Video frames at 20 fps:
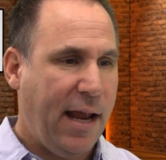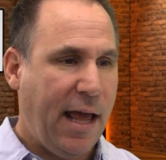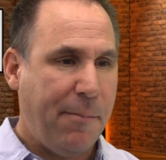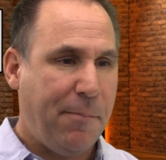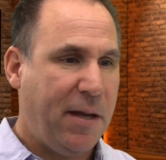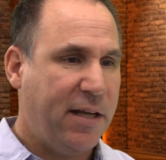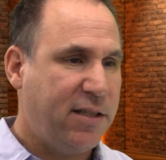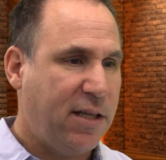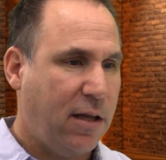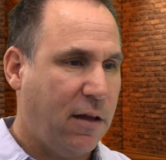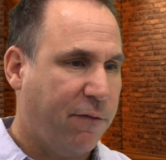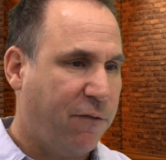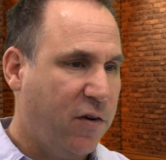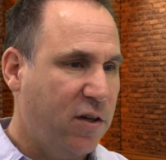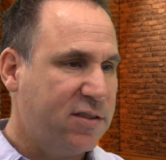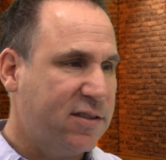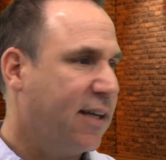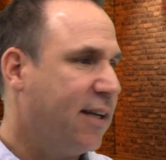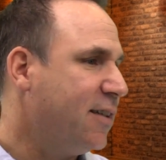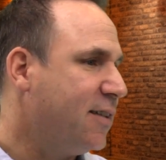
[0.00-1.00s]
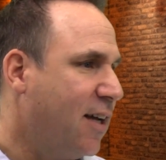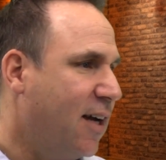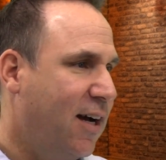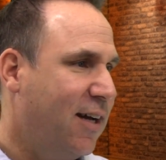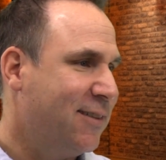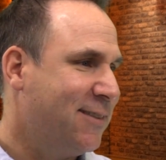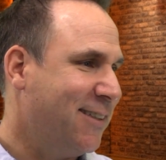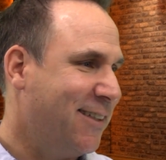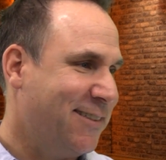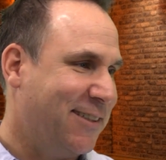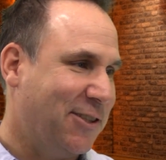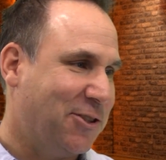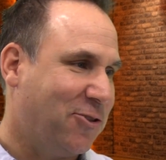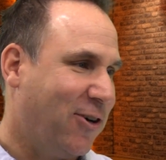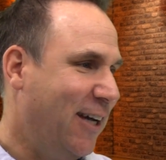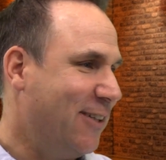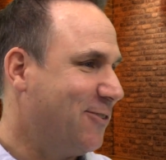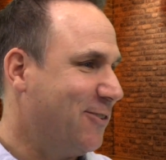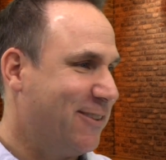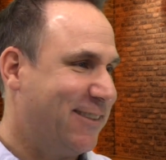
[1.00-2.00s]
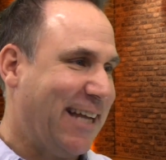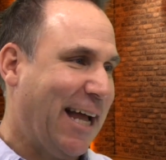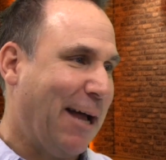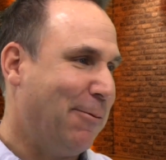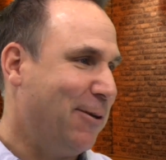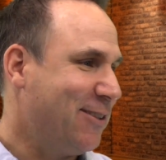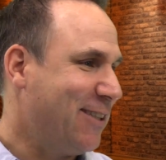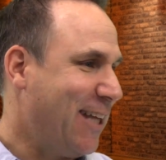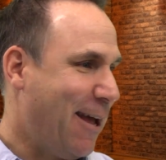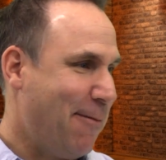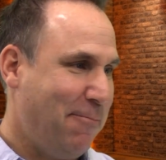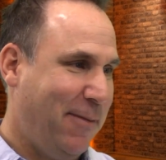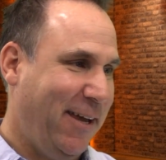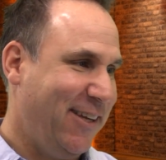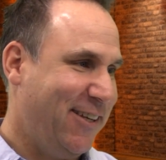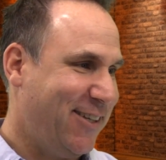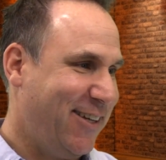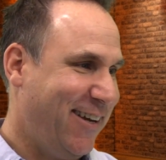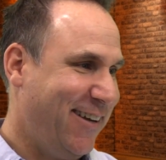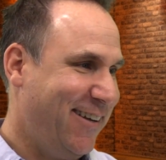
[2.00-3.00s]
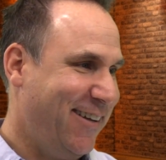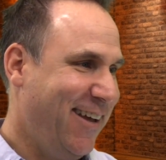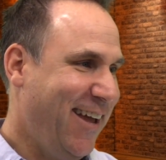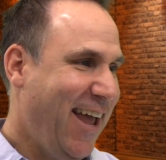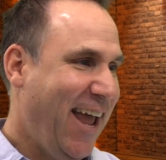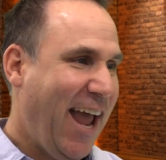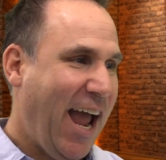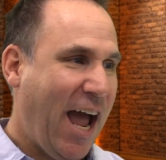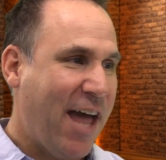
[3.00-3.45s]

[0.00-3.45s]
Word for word: an APT, the first thing it does is it tries to establish that beachhead. Yep.